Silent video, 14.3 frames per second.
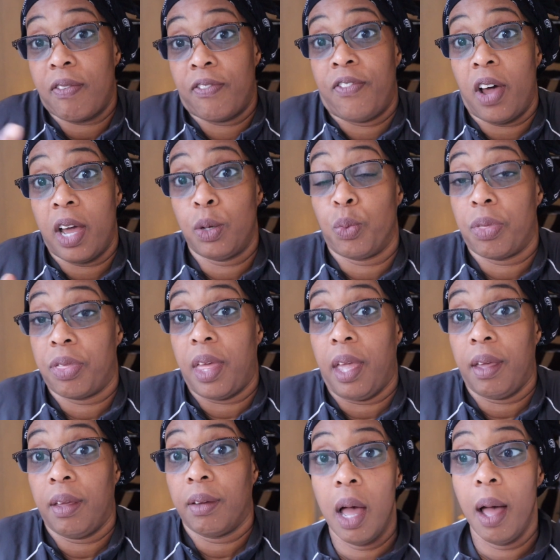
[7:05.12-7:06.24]
a final
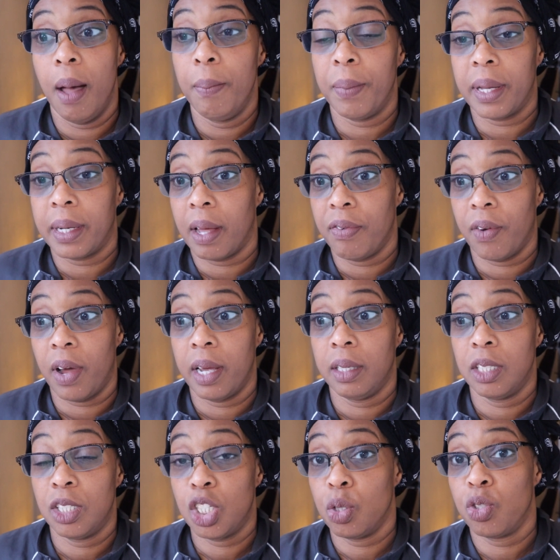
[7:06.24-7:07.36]
thing, and I
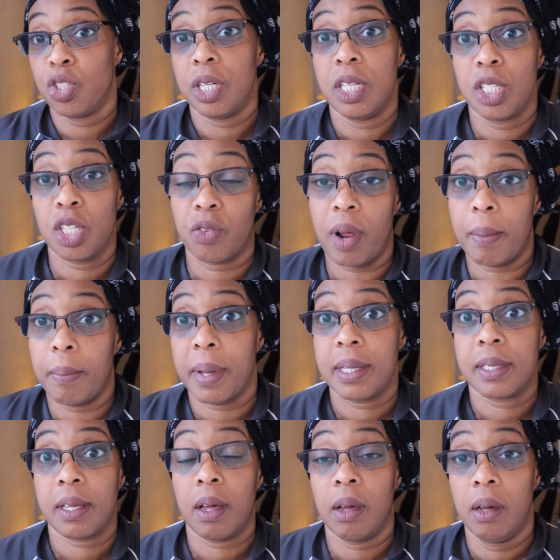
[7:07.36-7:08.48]
find the children interact
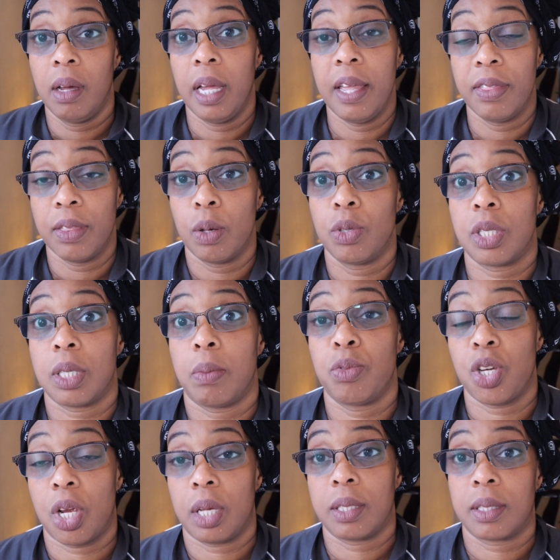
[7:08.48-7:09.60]
better in those
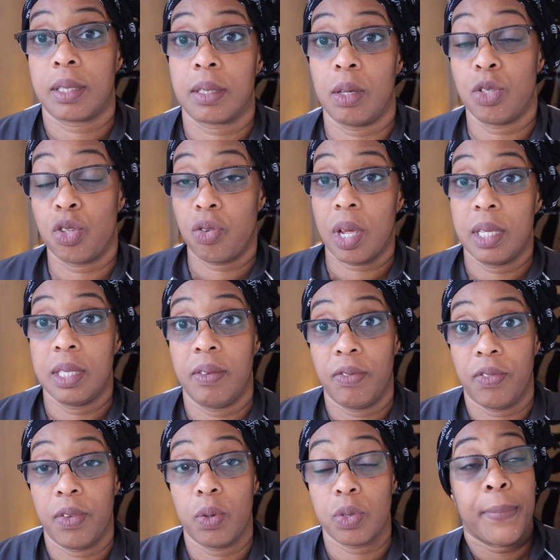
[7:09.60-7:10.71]
subjects, those creative
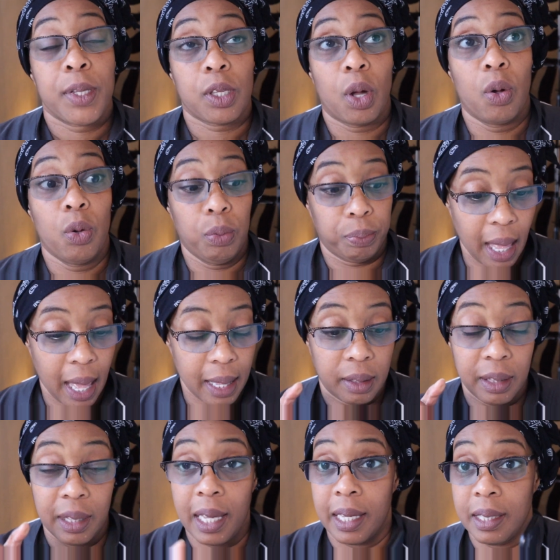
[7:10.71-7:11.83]
fields. So that
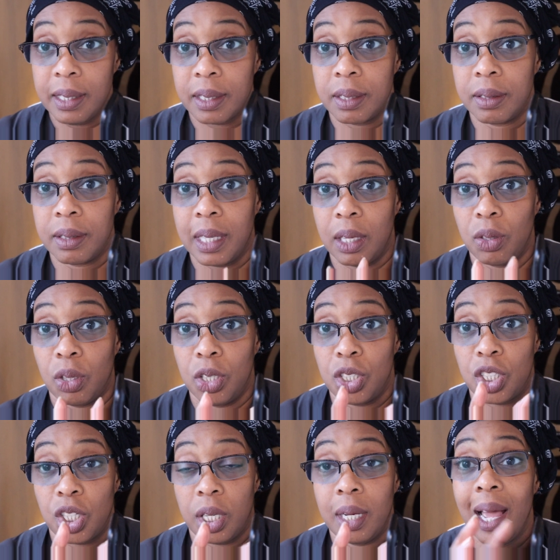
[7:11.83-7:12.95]
this
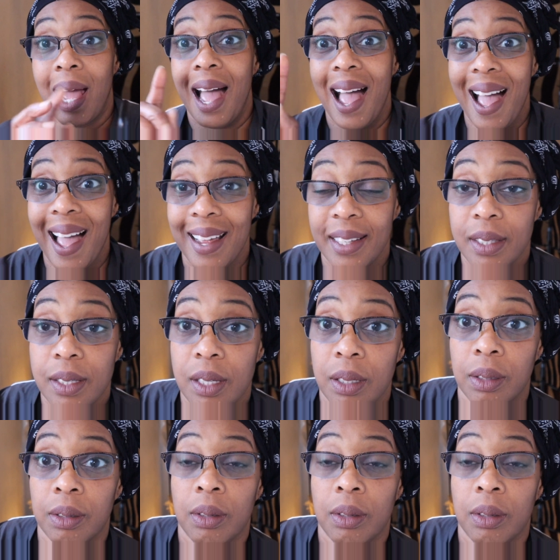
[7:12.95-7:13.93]
technology and